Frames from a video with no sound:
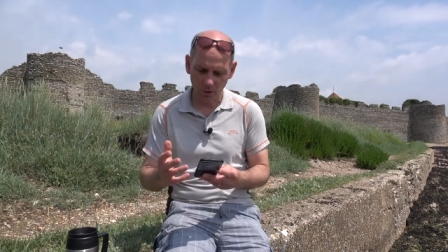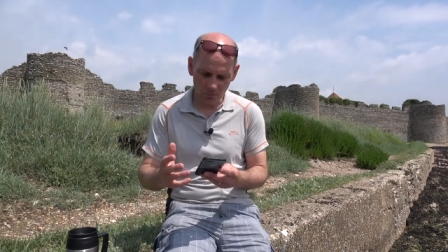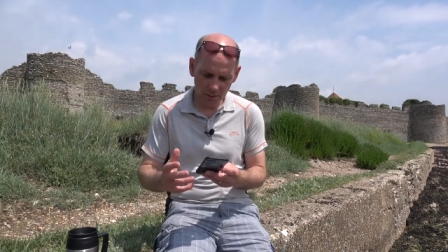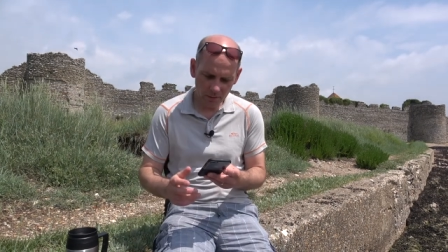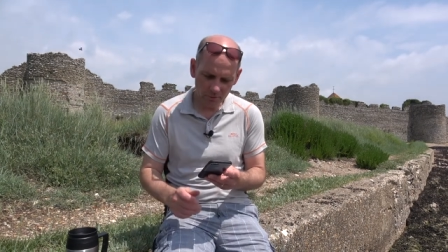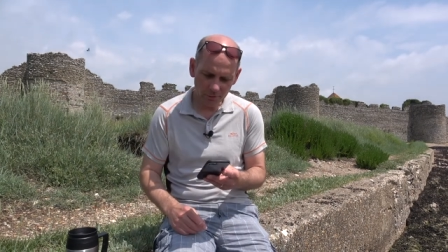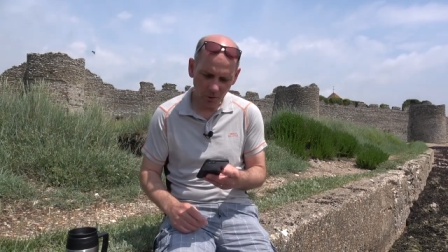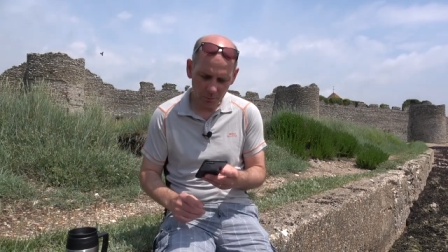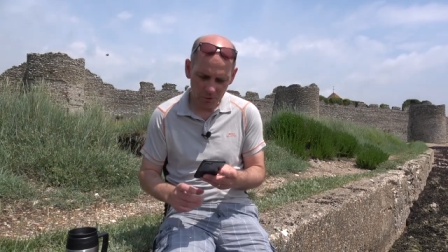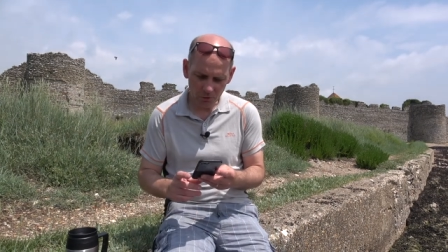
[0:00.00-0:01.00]
I'm reading
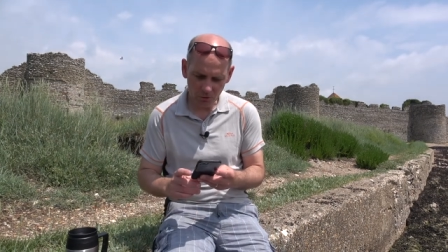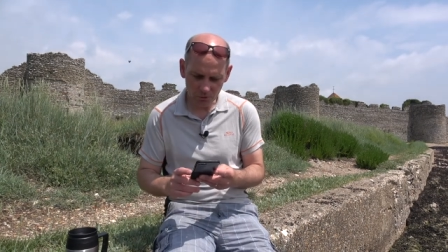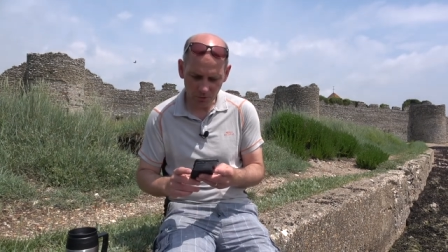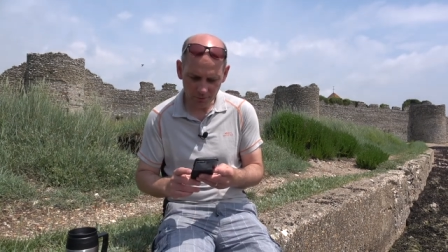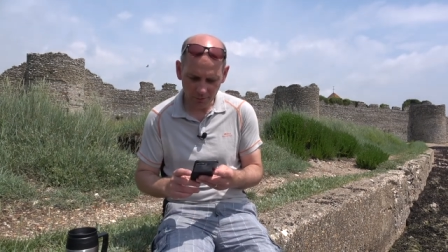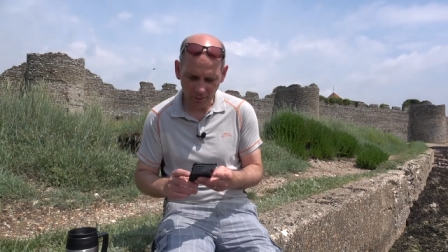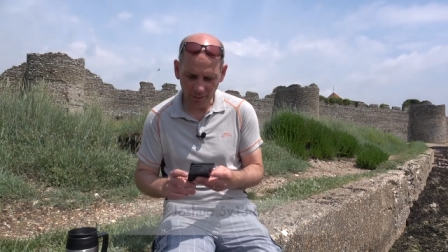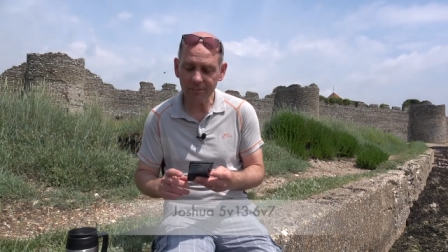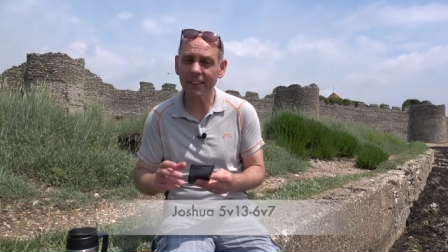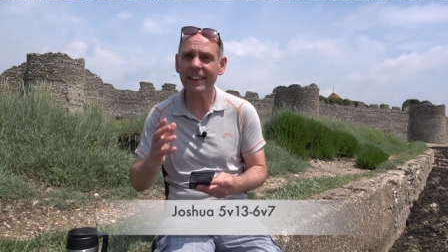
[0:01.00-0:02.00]
from Joshua
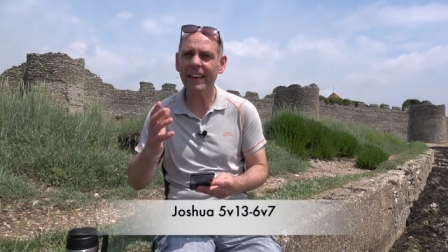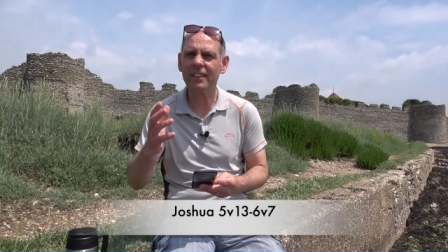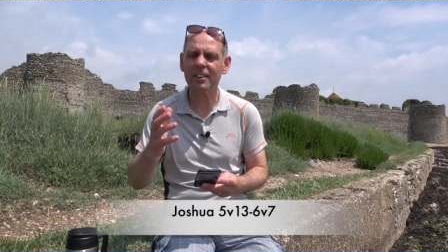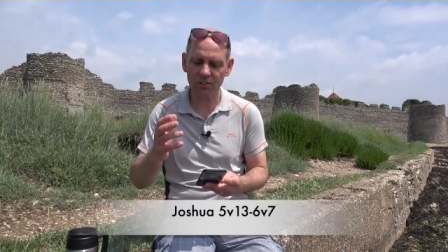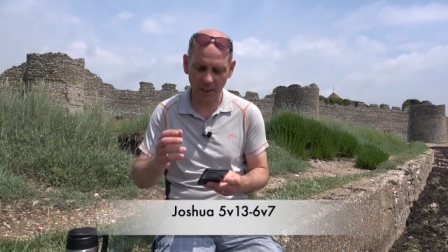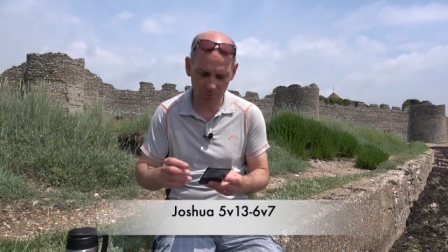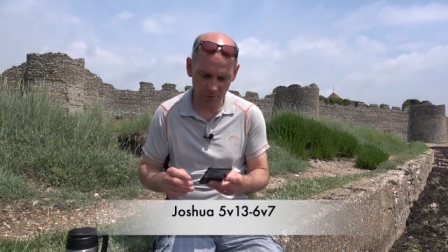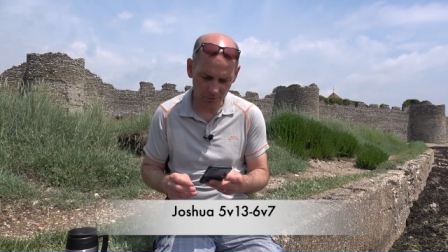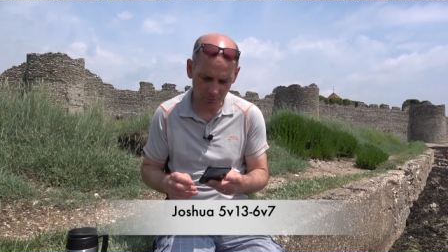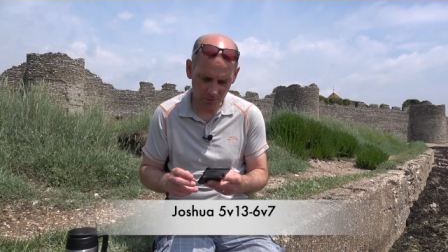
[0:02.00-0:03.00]
5, near the end of the
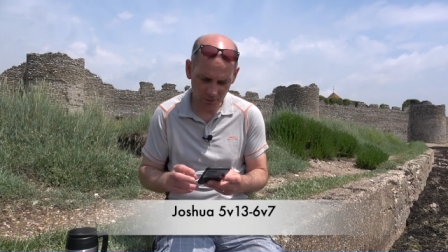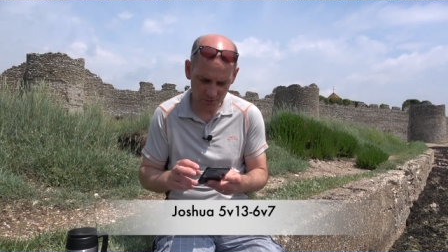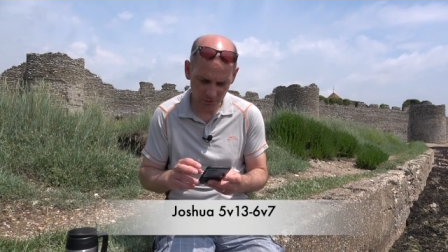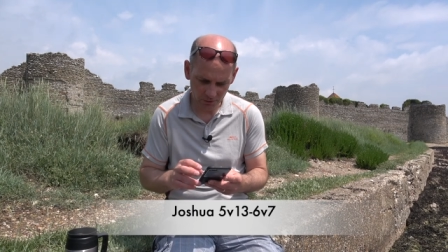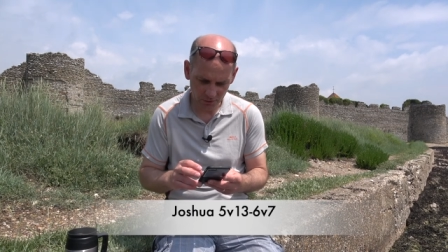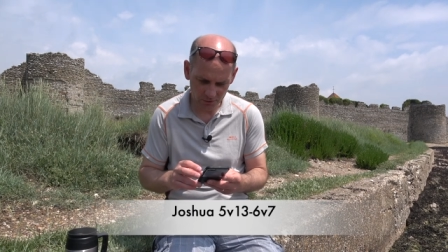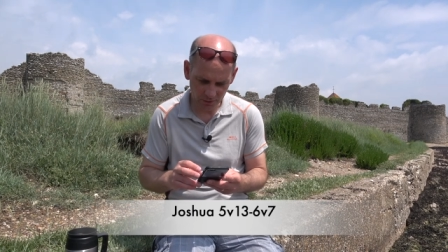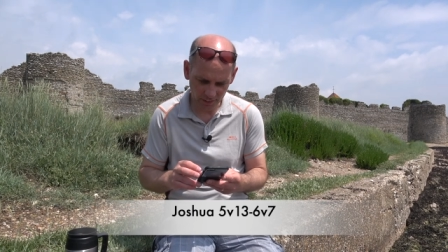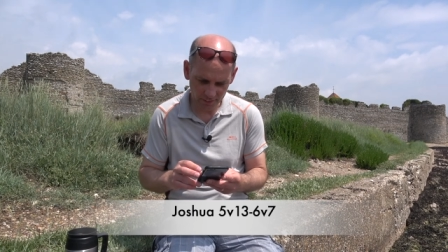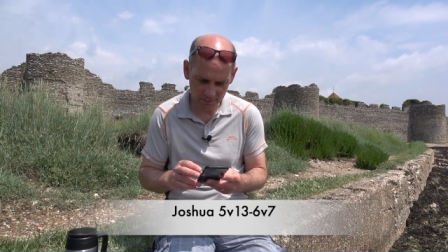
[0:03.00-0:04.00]
chapter, from verse
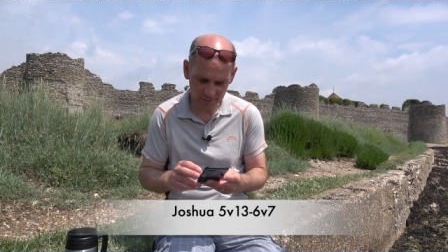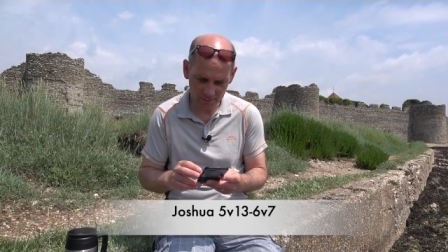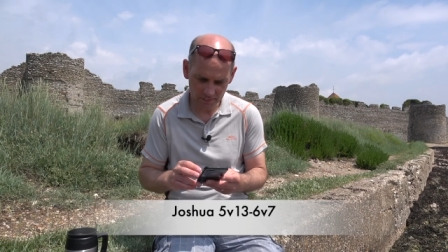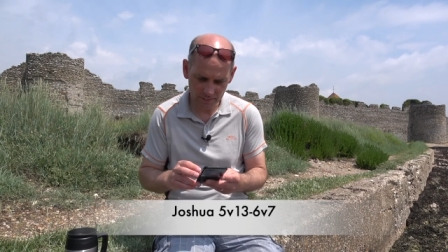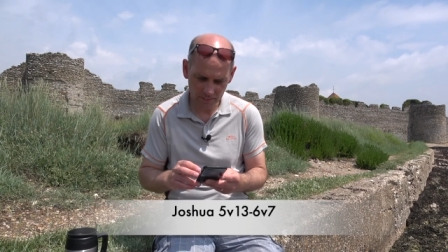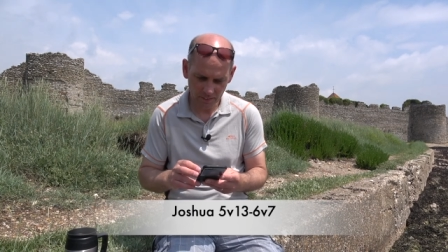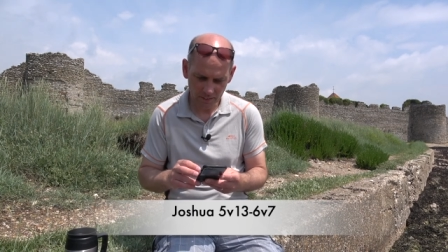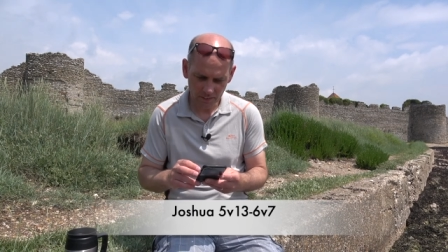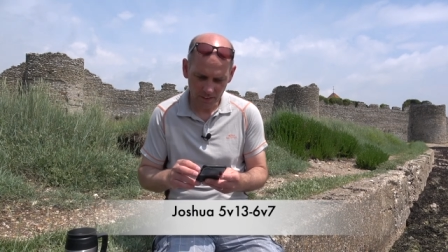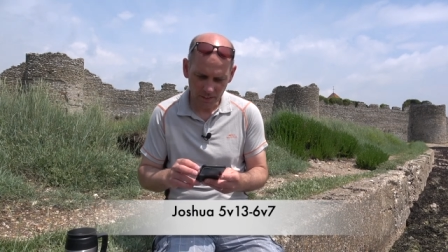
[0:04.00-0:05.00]
13.
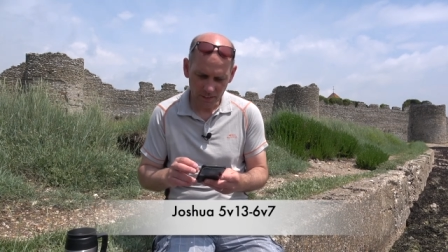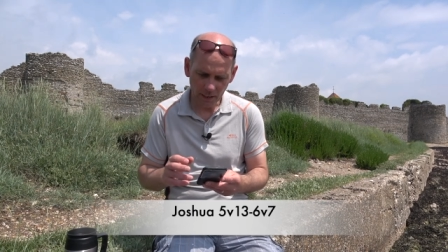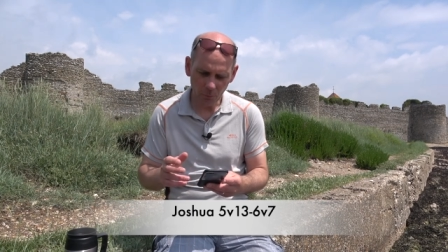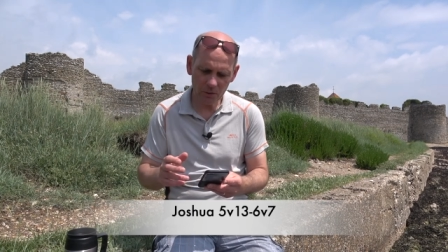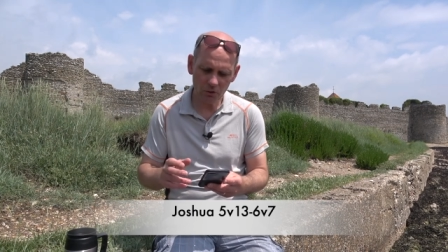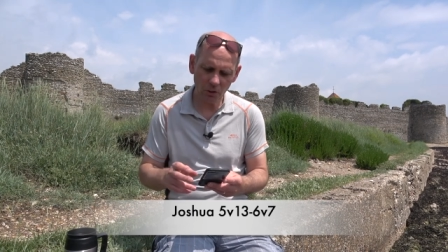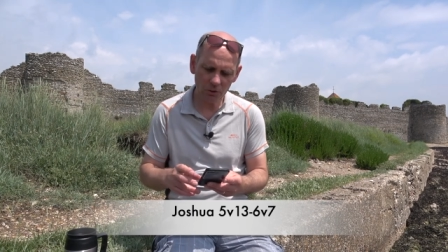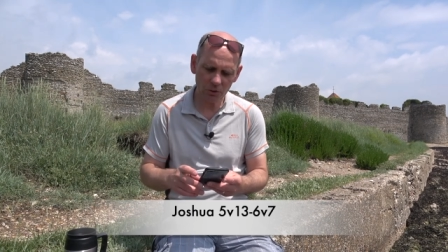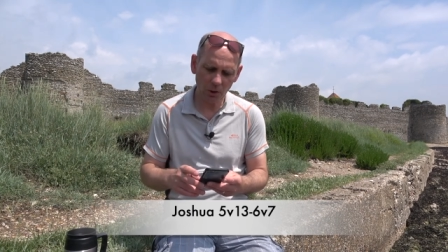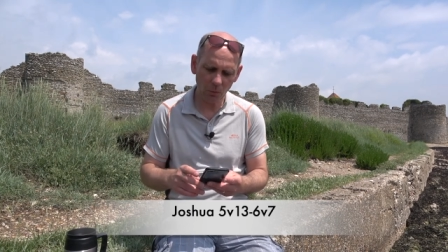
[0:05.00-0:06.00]
Now, when
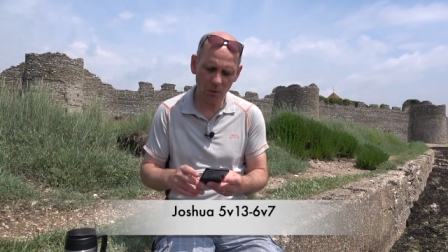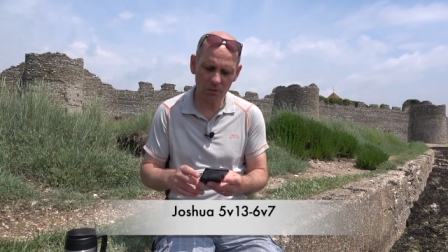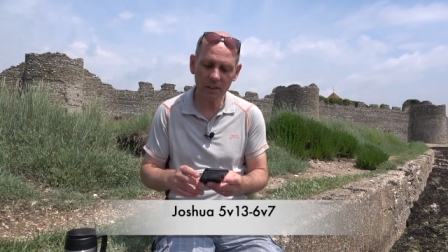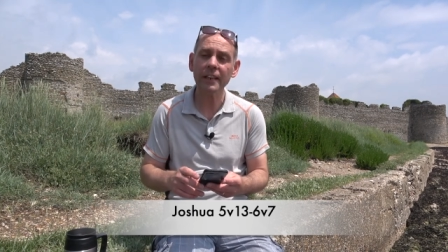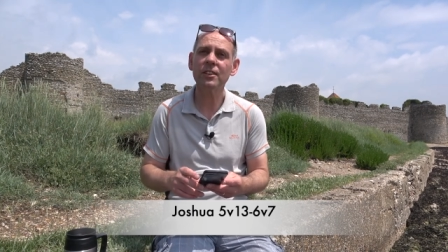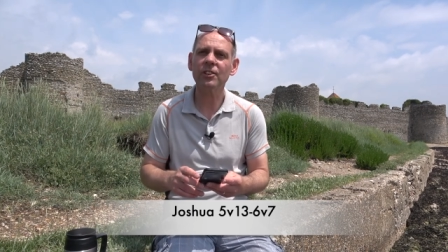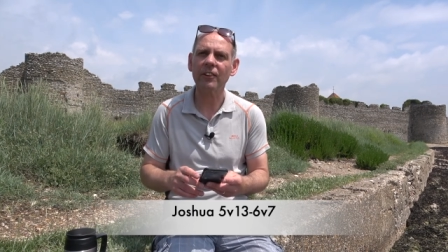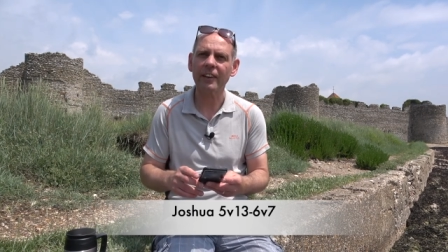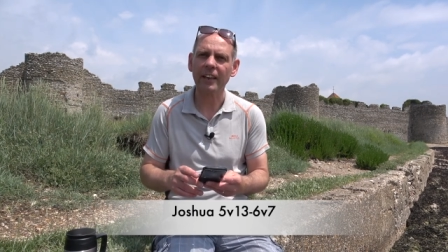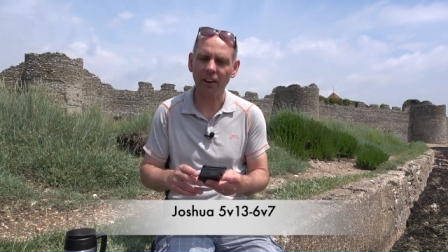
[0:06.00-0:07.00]
Joshua was near
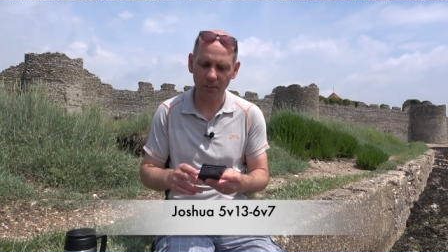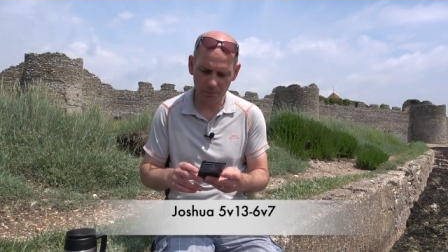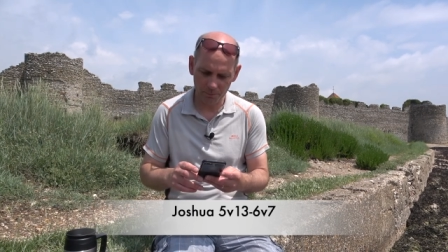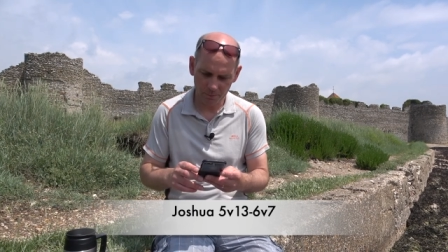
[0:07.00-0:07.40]
Jericho,